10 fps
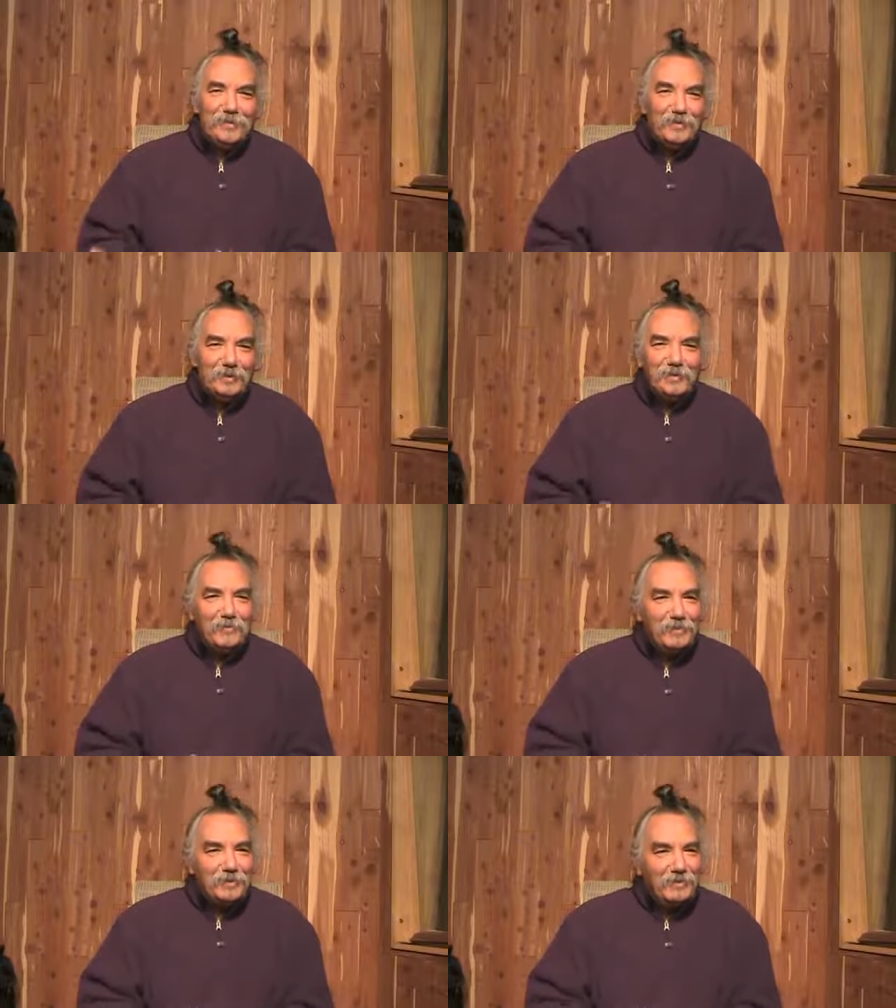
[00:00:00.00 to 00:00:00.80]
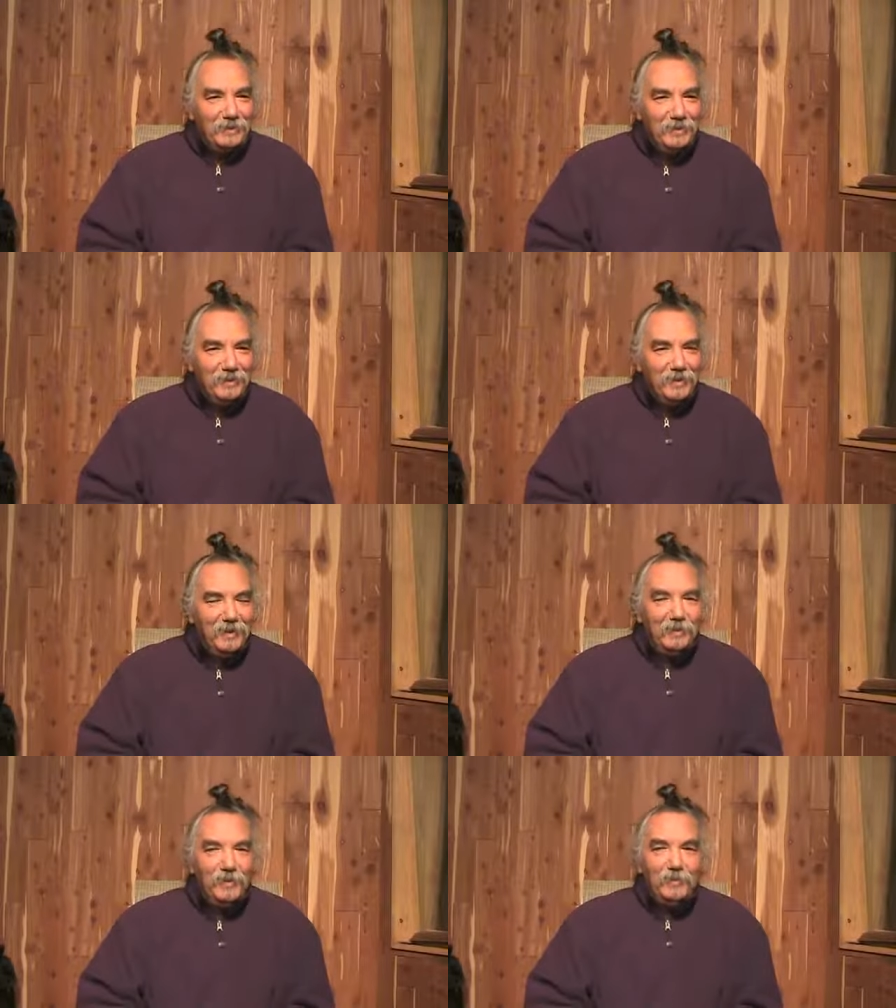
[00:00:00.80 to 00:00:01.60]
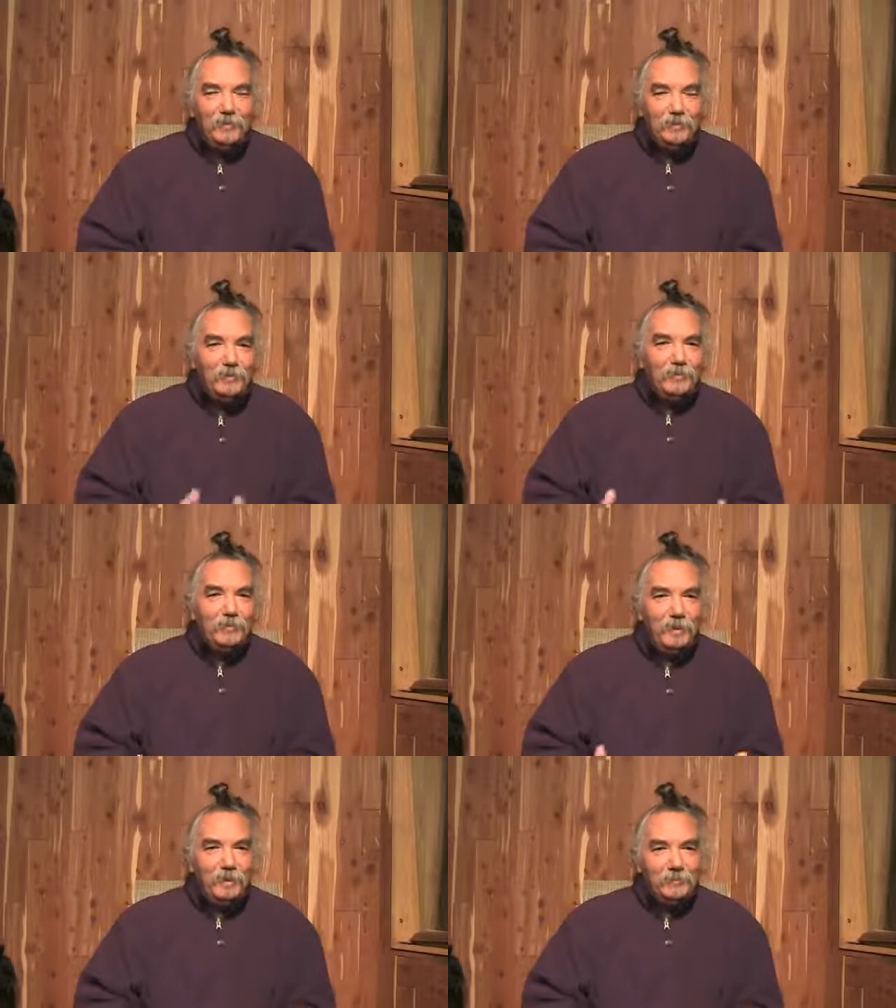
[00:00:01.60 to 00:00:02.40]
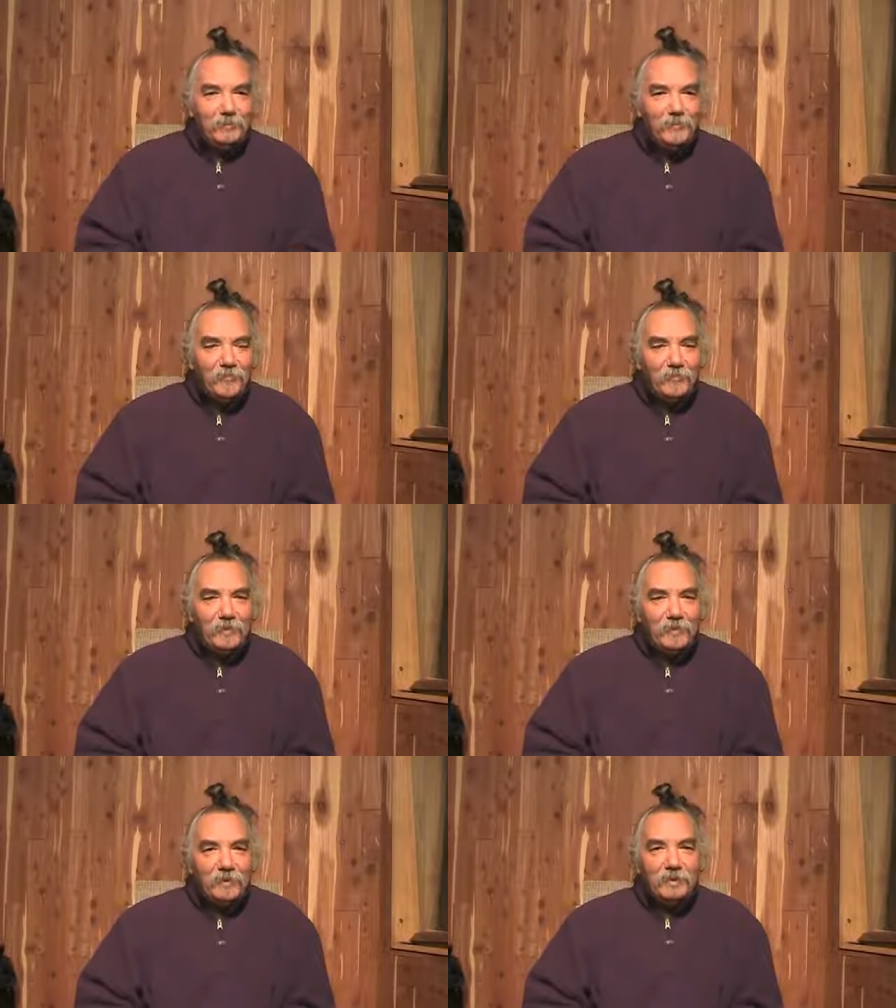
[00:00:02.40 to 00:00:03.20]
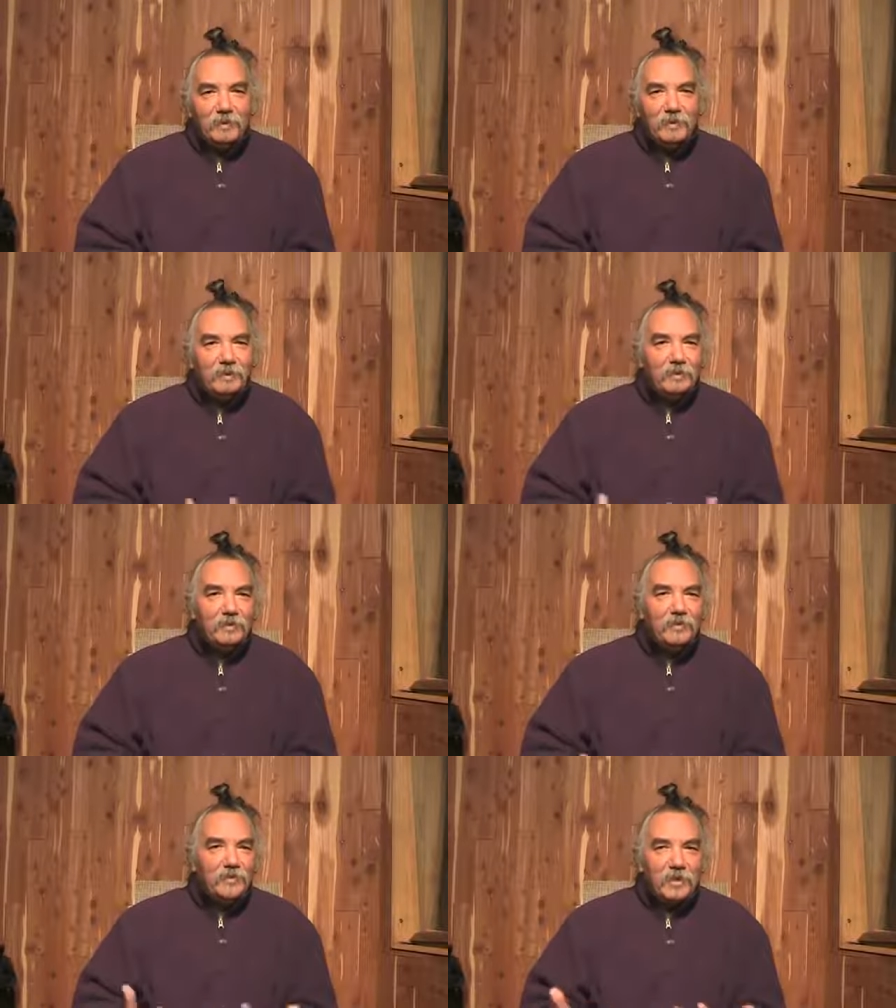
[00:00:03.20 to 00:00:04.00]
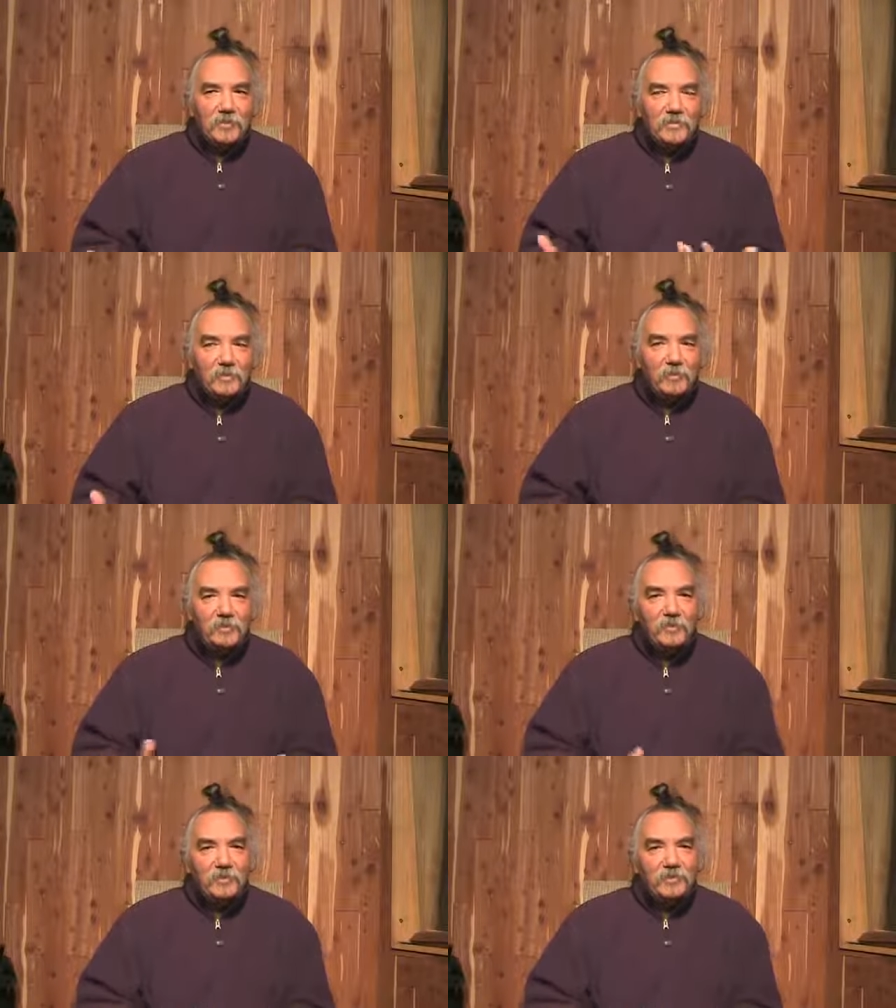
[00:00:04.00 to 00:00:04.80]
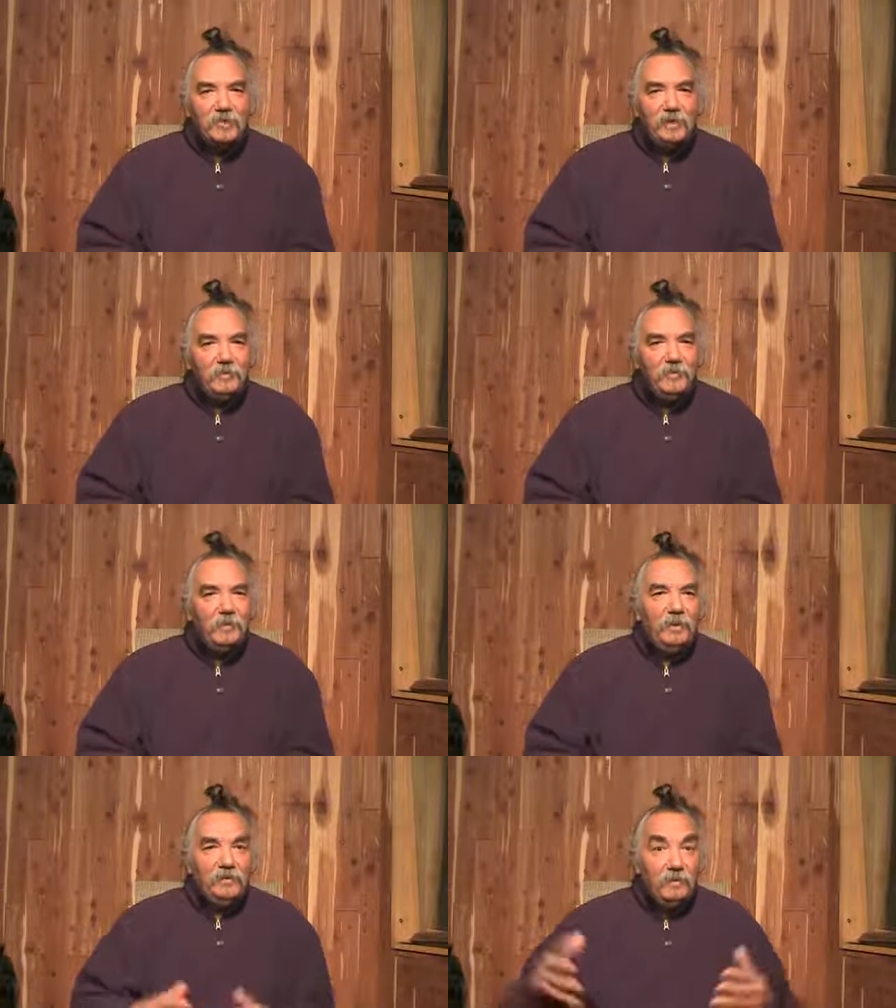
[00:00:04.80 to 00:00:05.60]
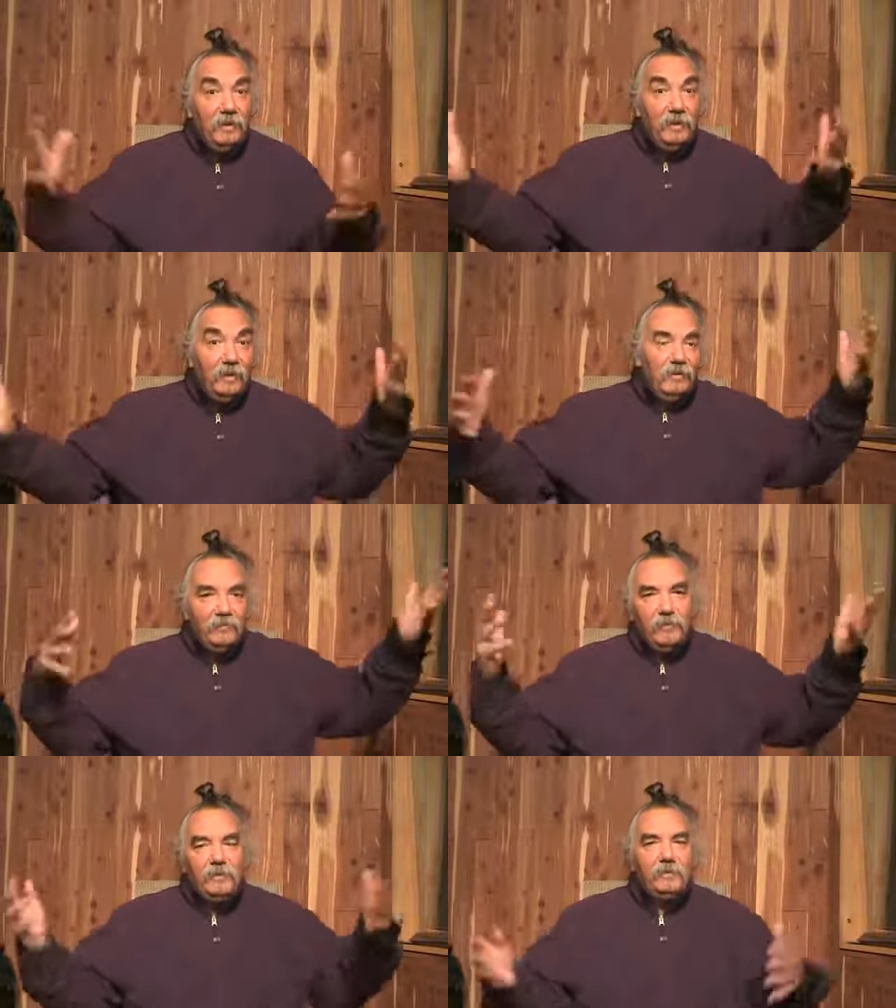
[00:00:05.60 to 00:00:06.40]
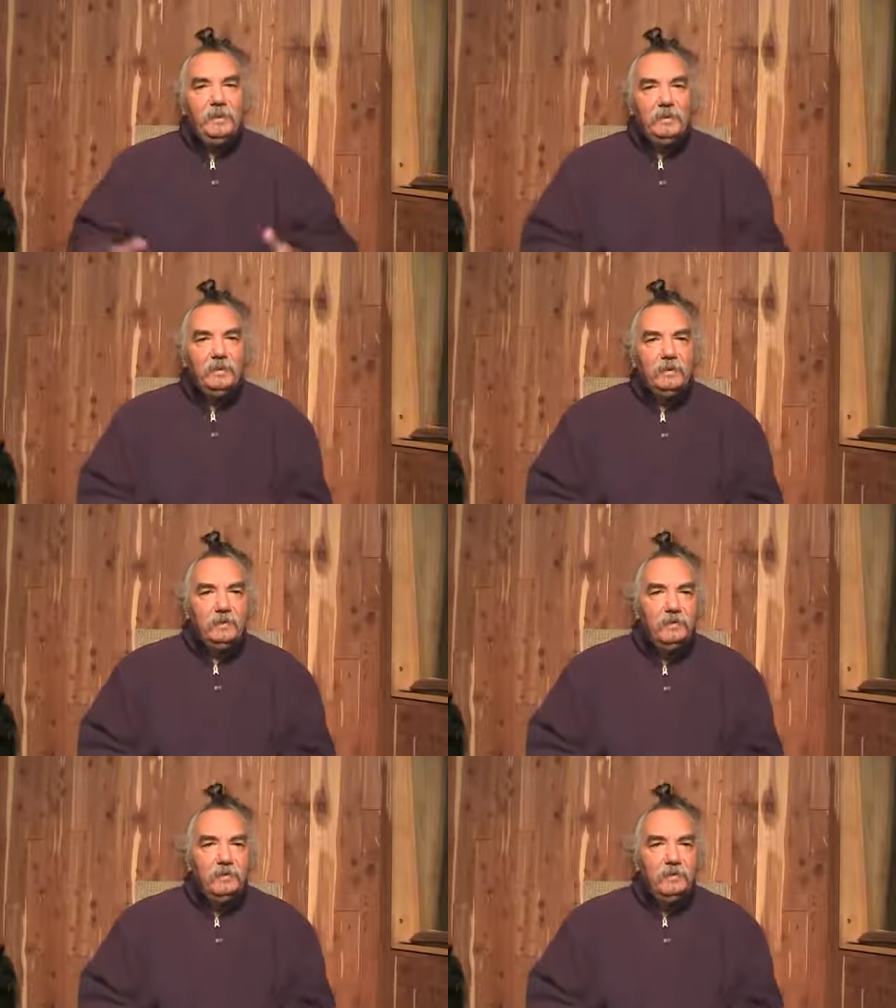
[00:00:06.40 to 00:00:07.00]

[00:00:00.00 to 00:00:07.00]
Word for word: is an assumption. Karma is a program, right, that, that congests and obstructs time and space from expanding.